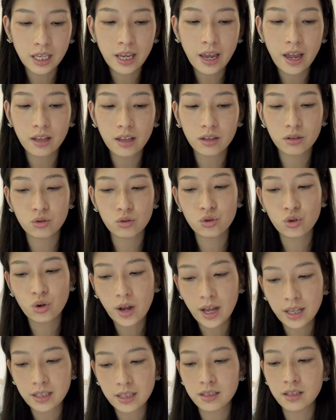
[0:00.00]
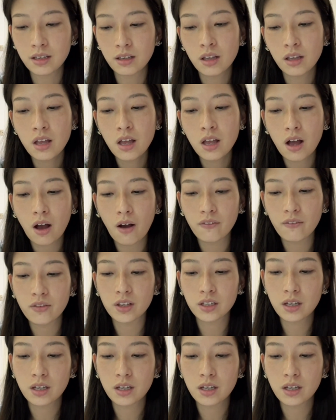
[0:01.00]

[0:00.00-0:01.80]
and trust of the